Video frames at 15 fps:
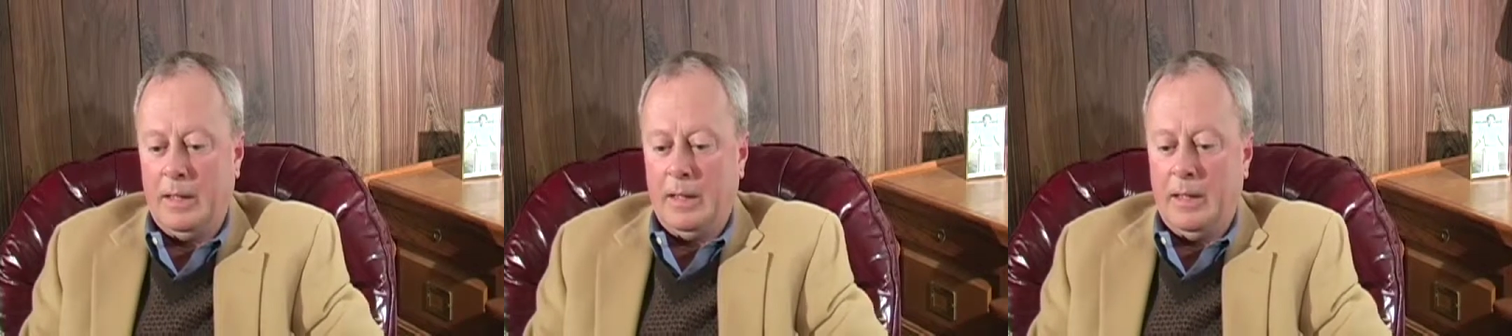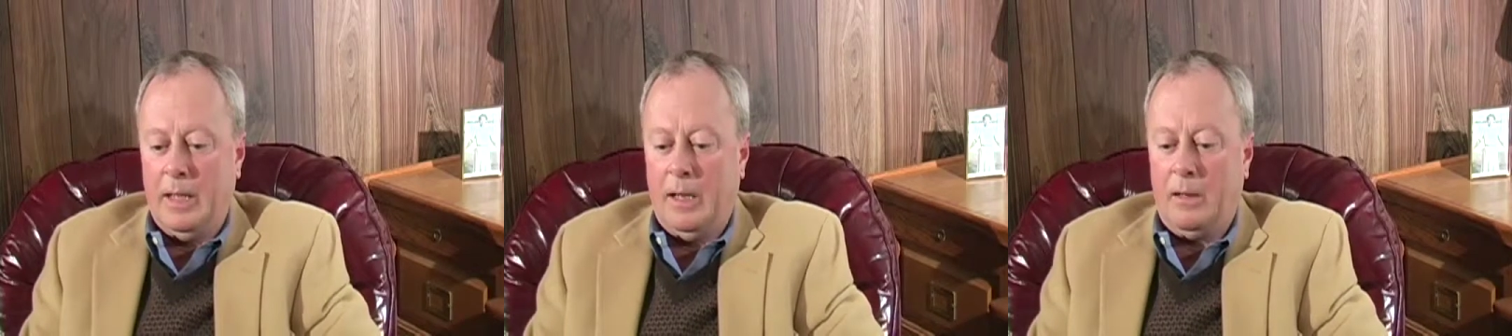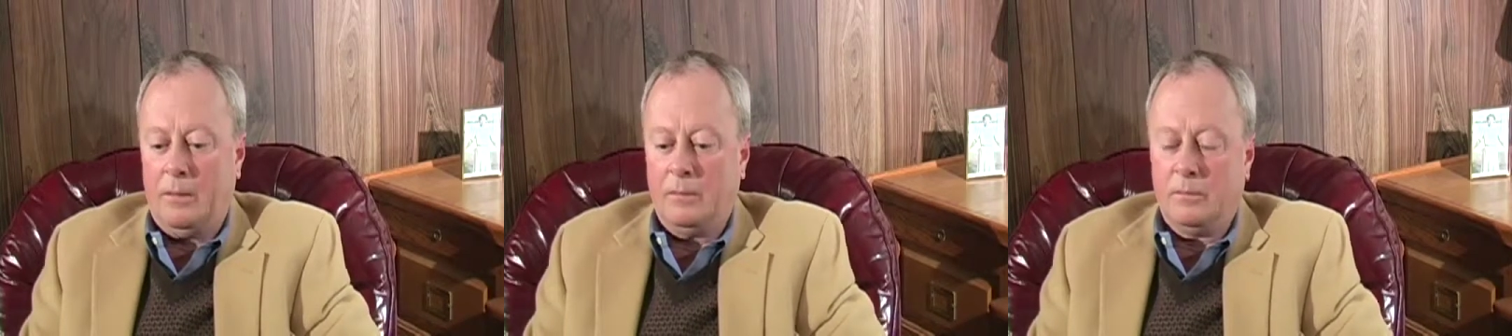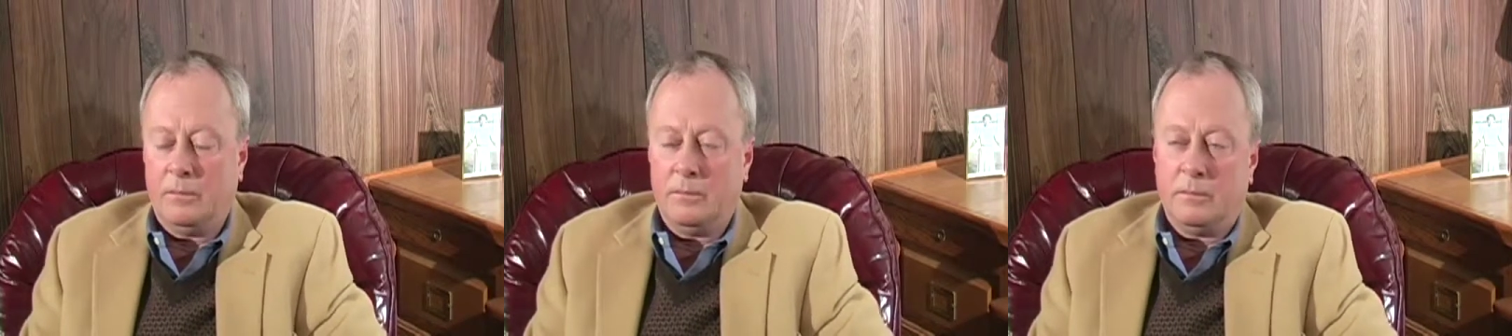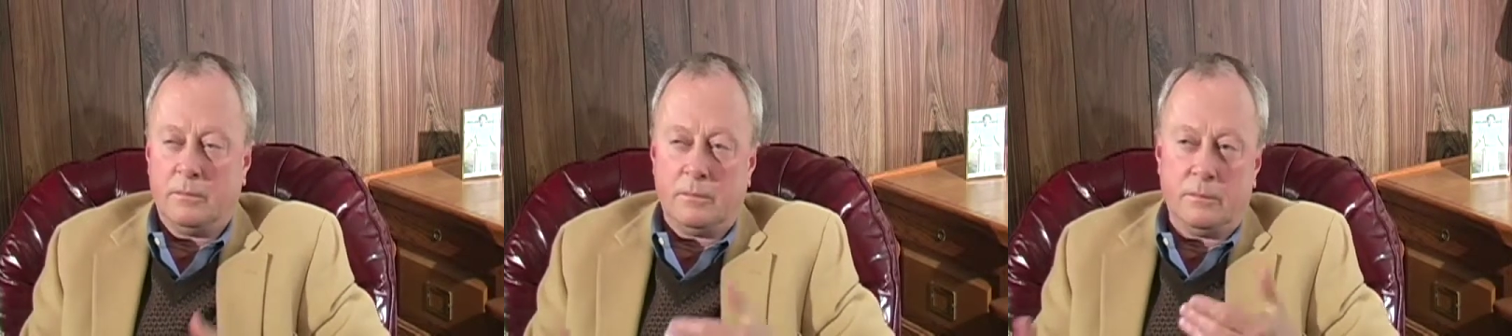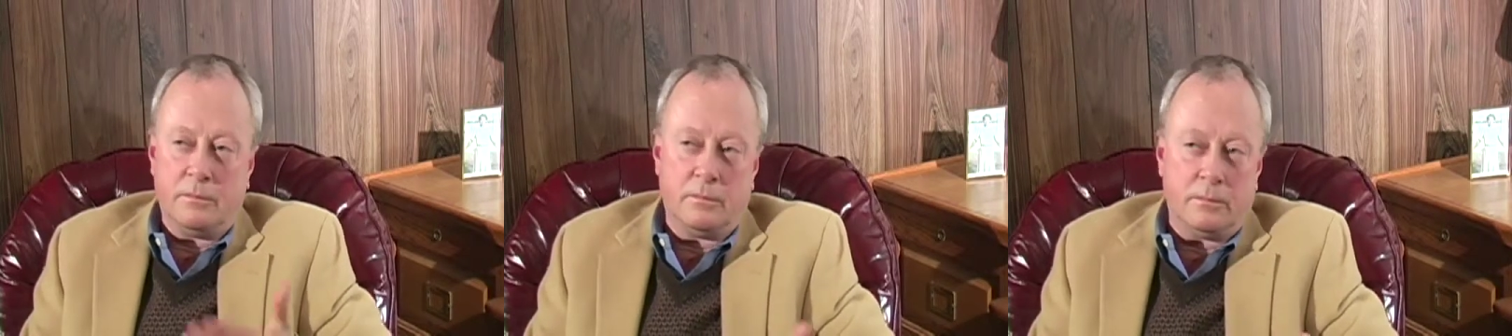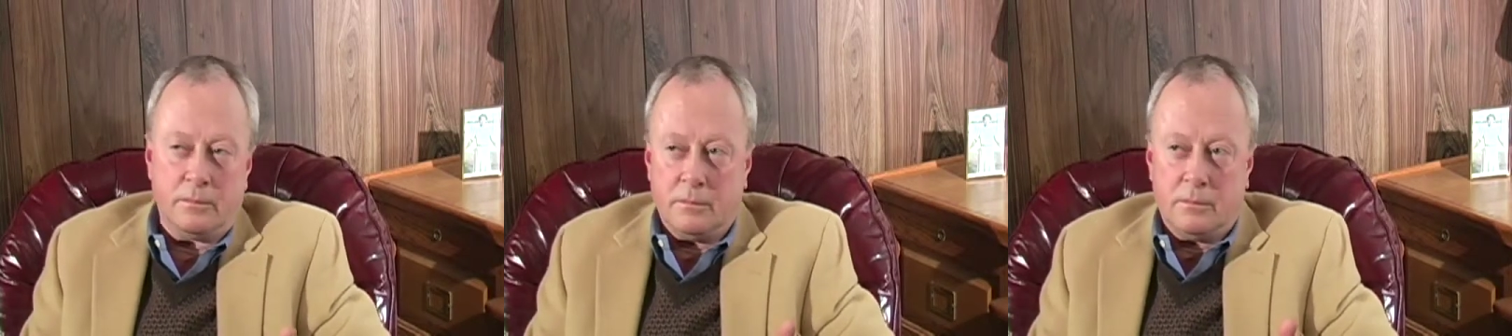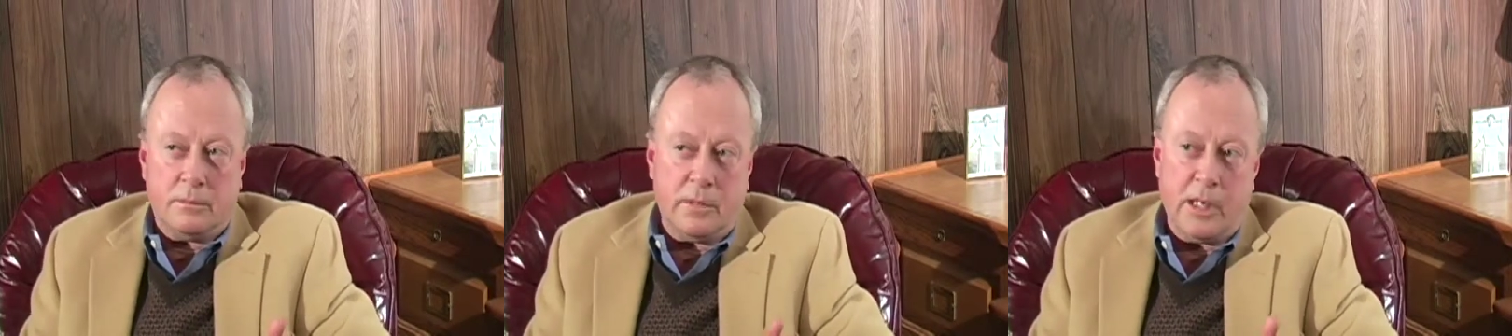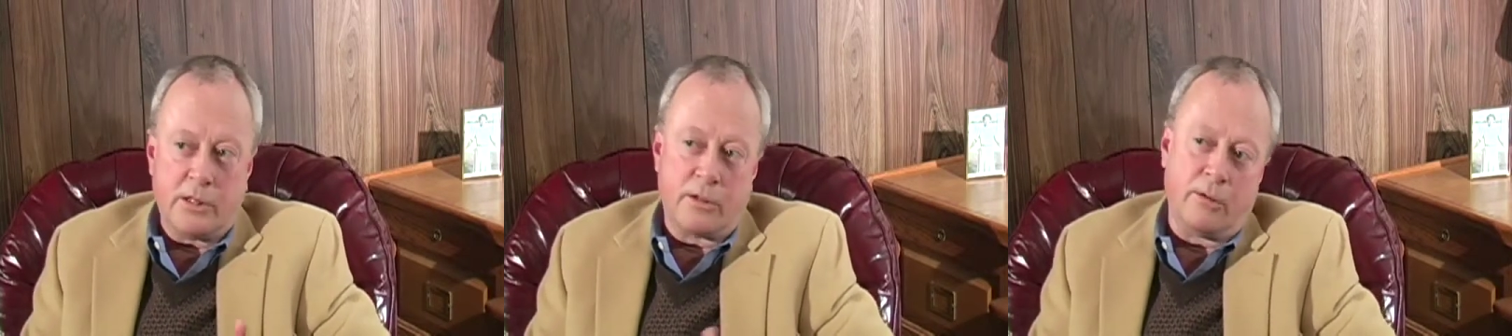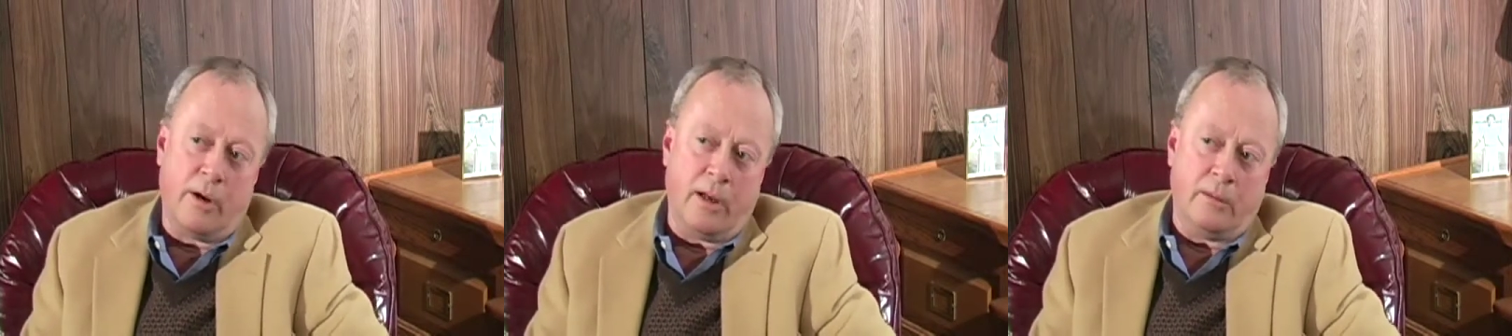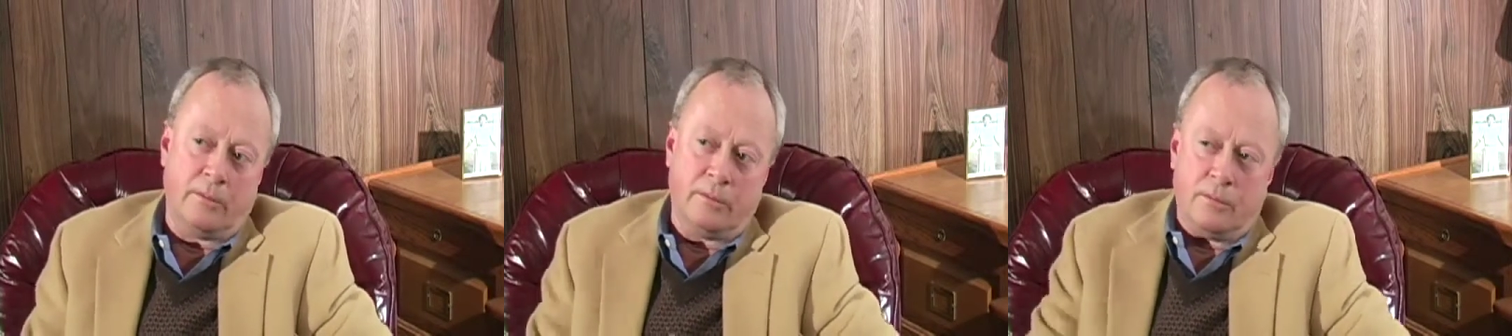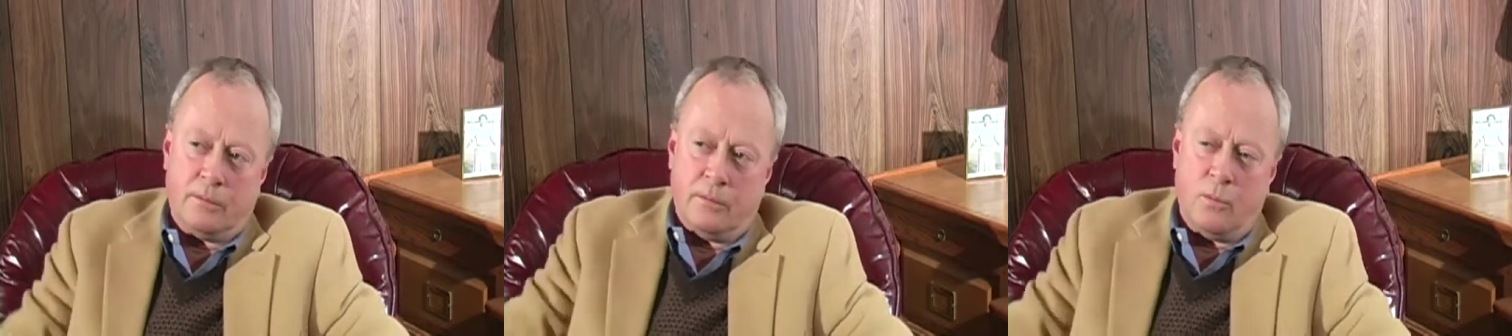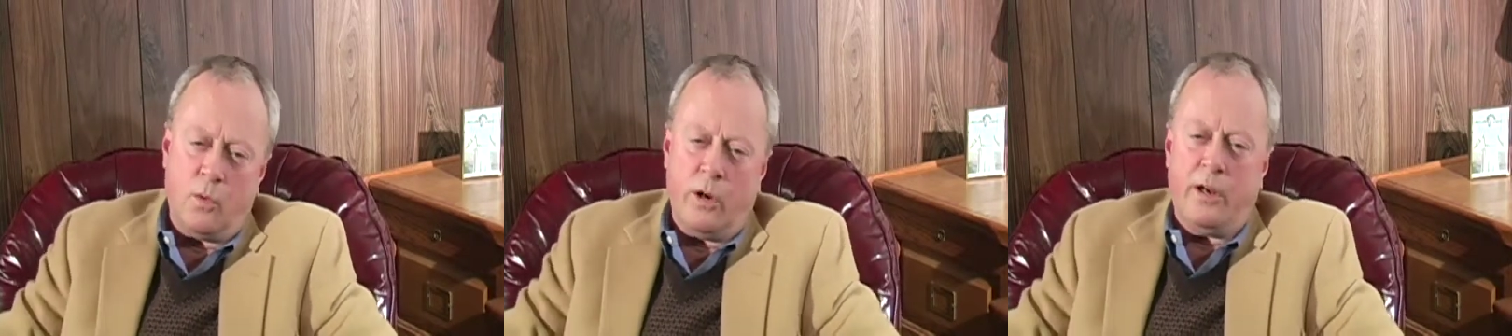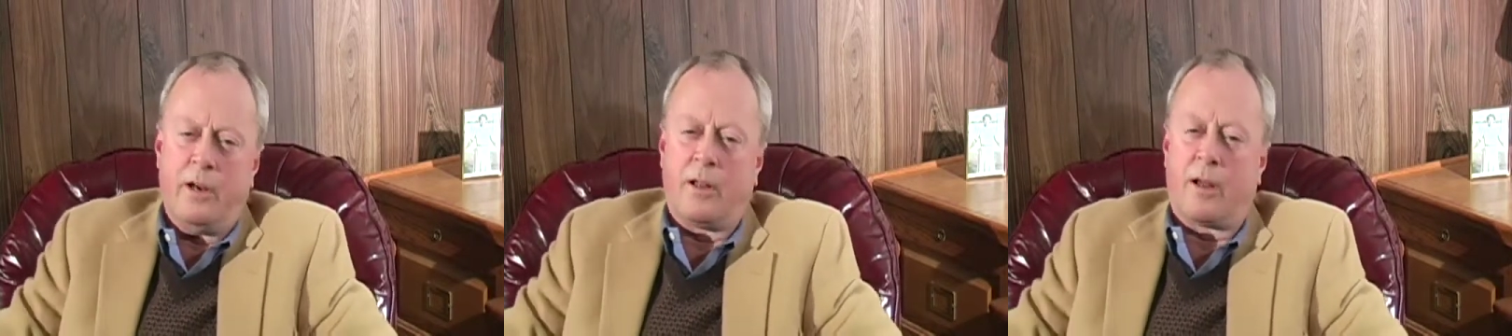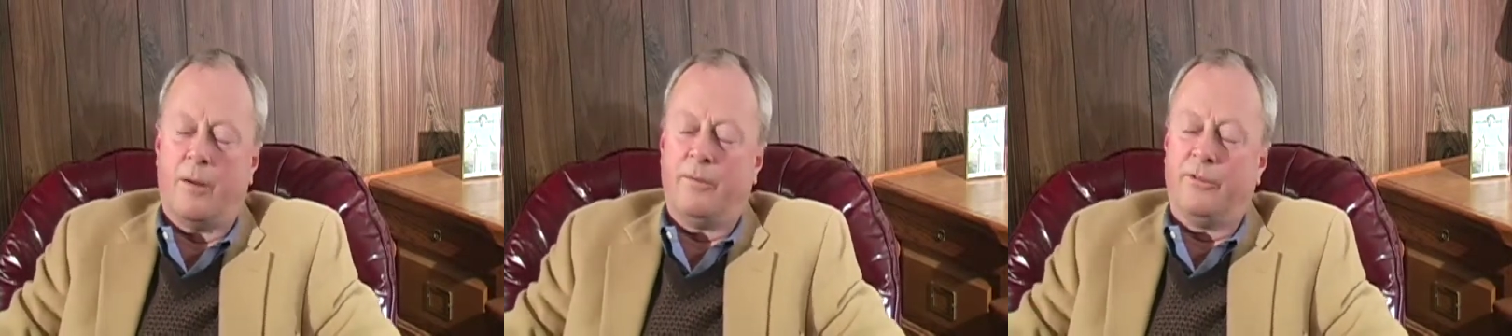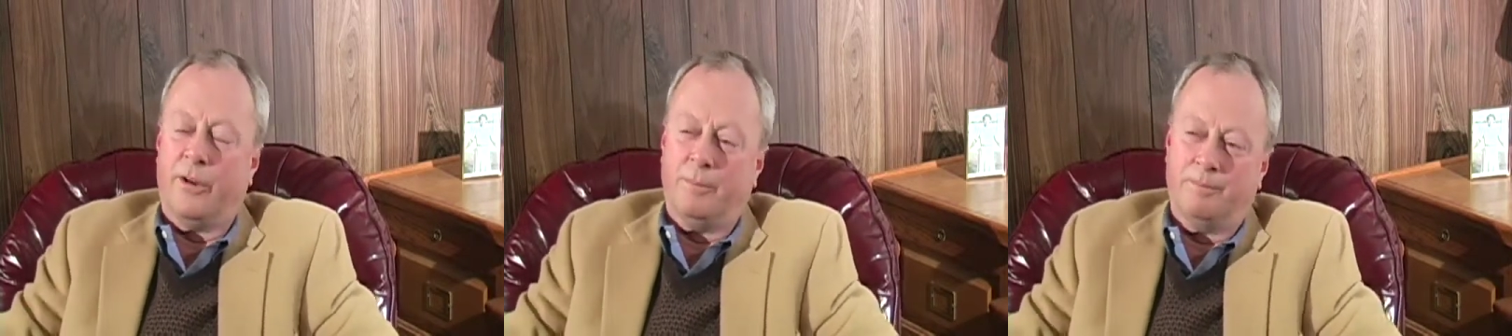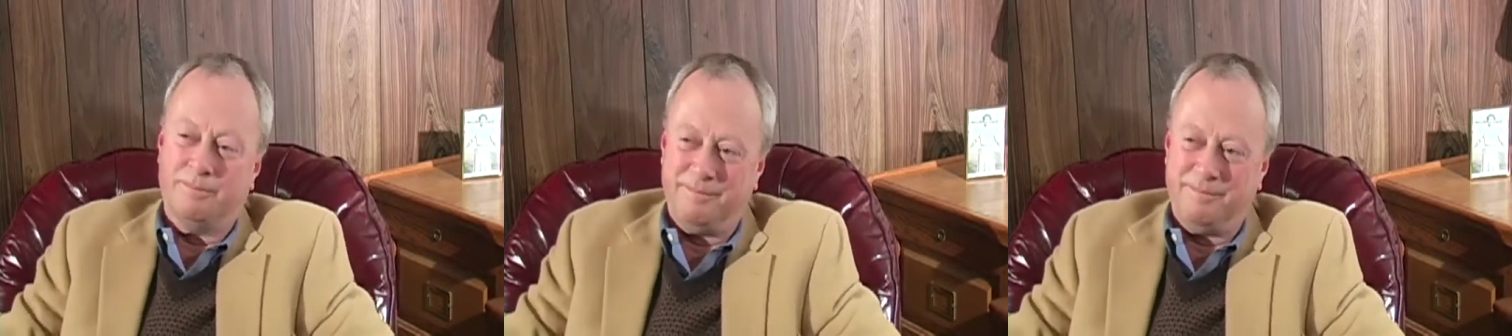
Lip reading: Now, SRI, where did it come from?